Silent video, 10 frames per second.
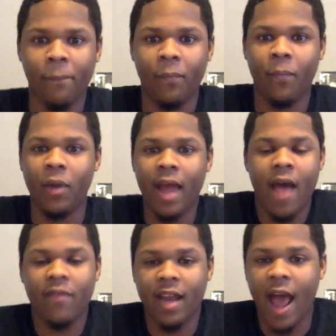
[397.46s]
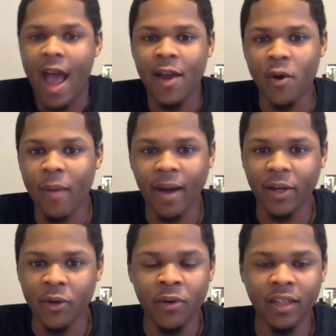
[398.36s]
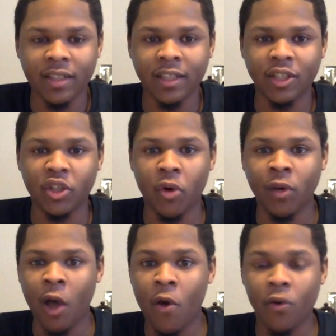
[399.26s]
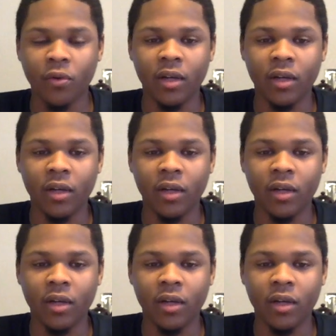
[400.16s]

we haven't had nobody do this in so long.